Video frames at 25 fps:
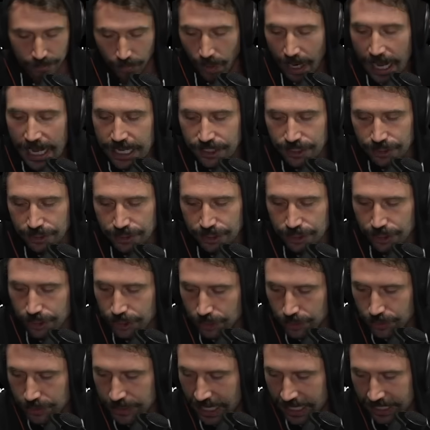Why should you
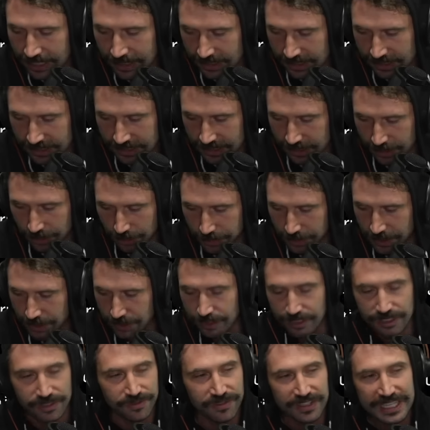use any of these
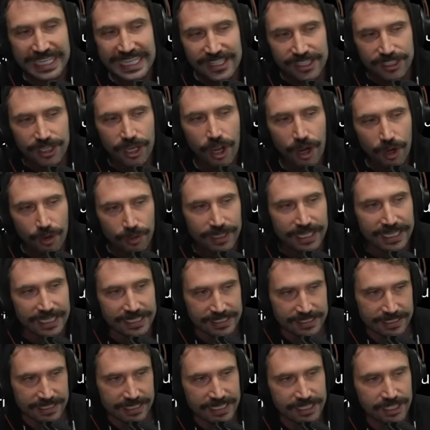distributions? VS Code
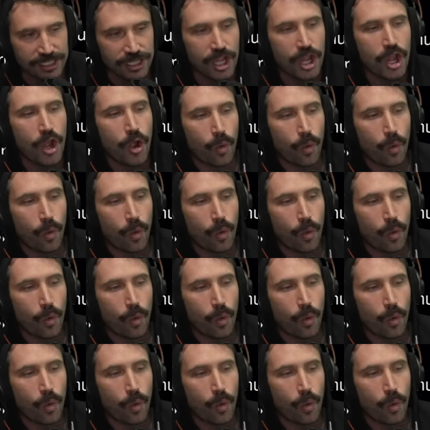exists.